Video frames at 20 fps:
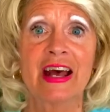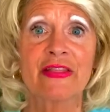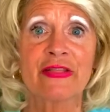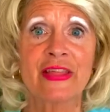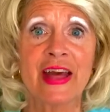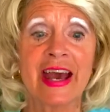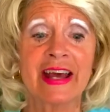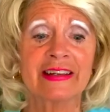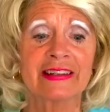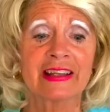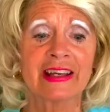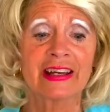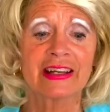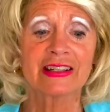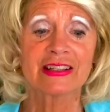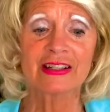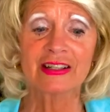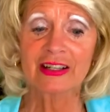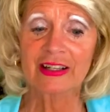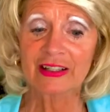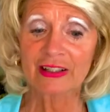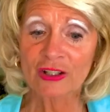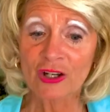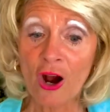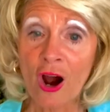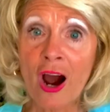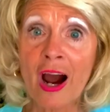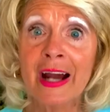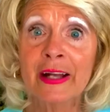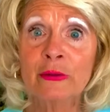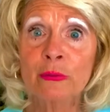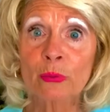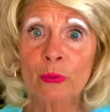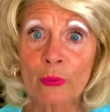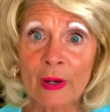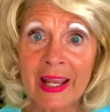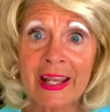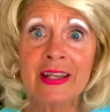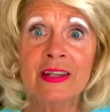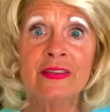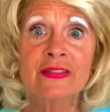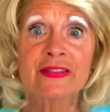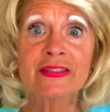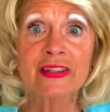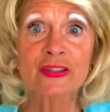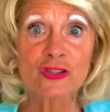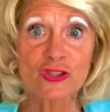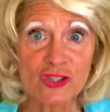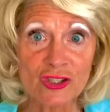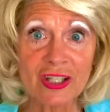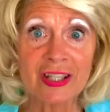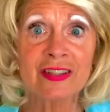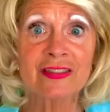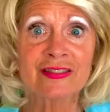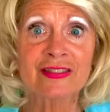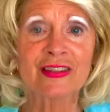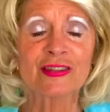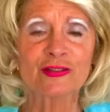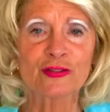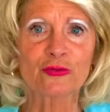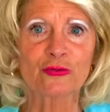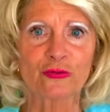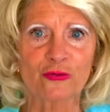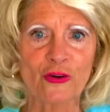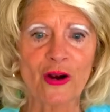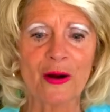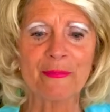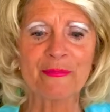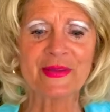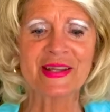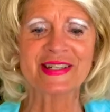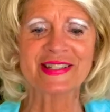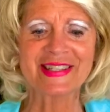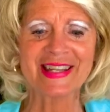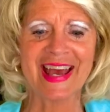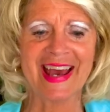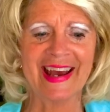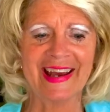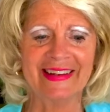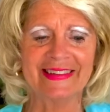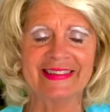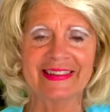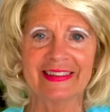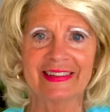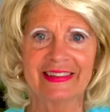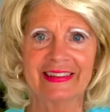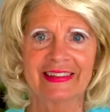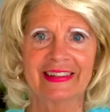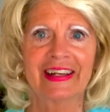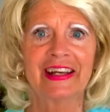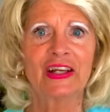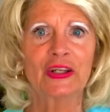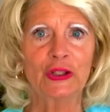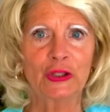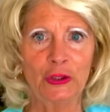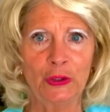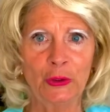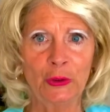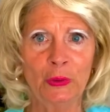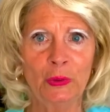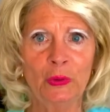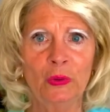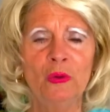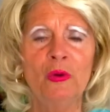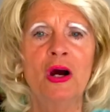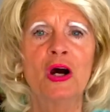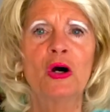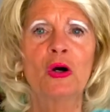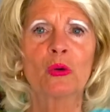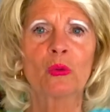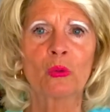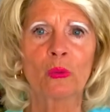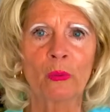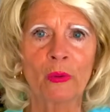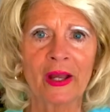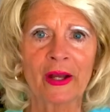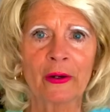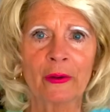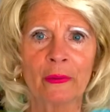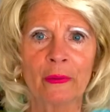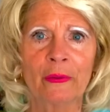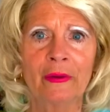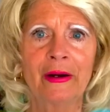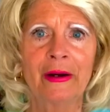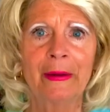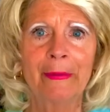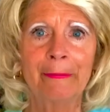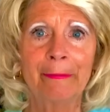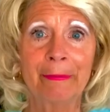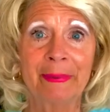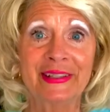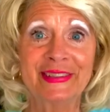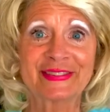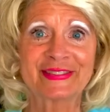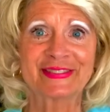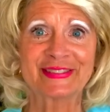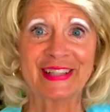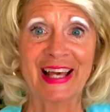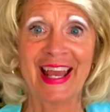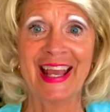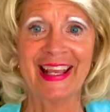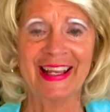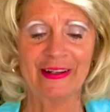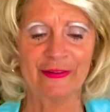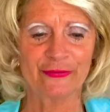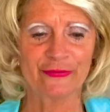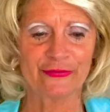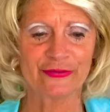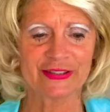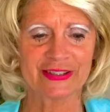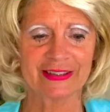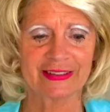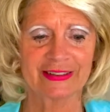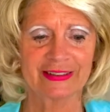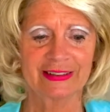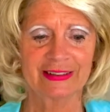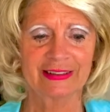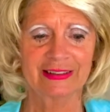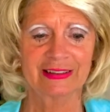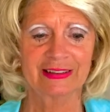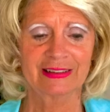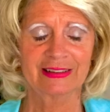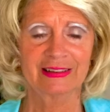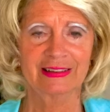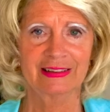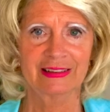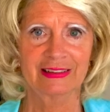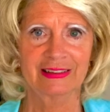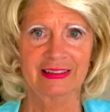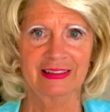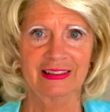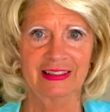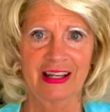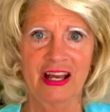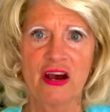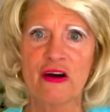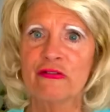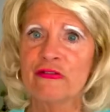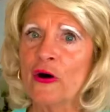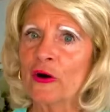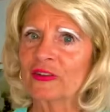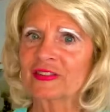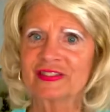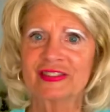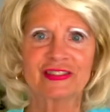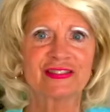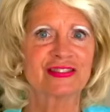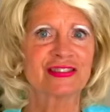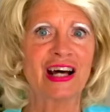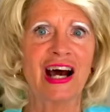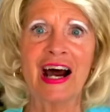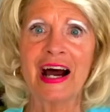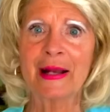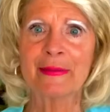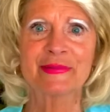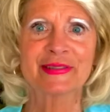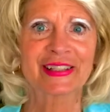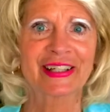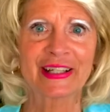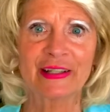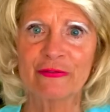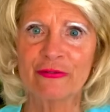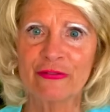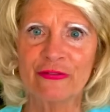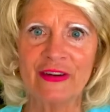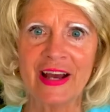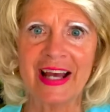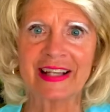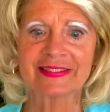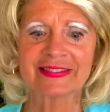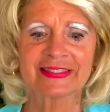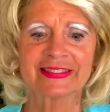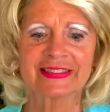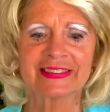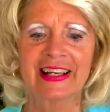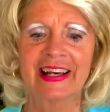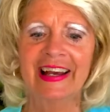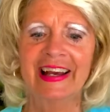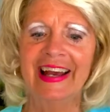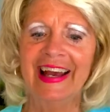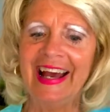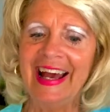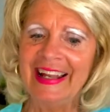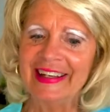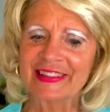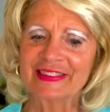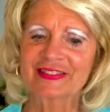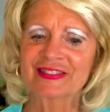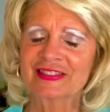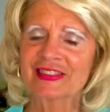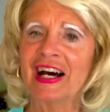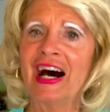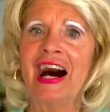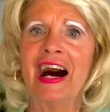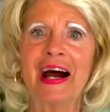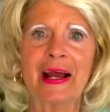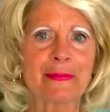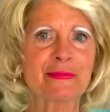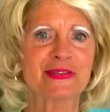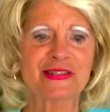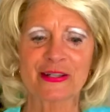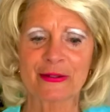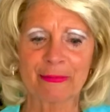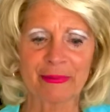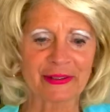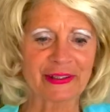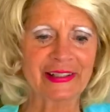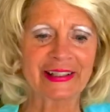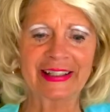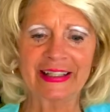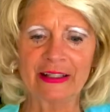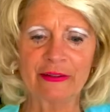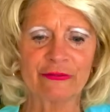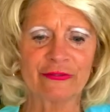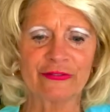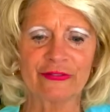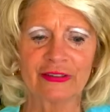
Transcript: that God raised Jesus from the dead, you will be saved. Folks, it's time to confess and it's time to believe.